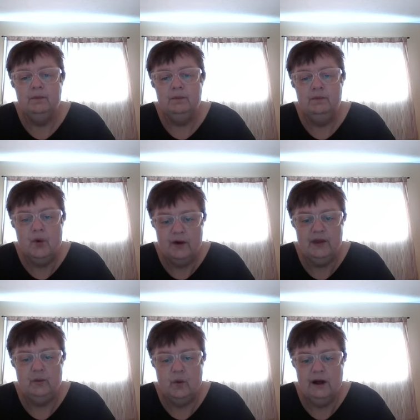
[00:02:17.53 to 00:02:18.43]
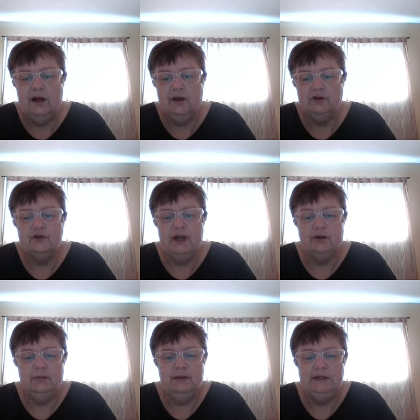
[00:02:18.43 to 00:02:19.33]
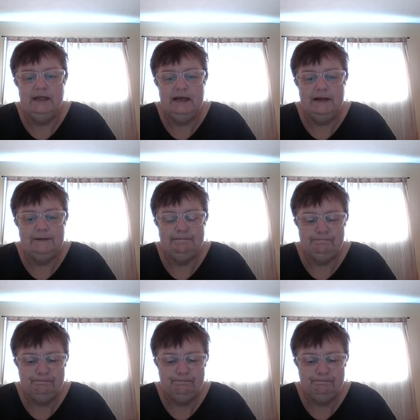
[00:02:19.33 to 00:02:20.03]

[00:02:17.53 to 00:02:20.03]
more than one ultrasound may be taken.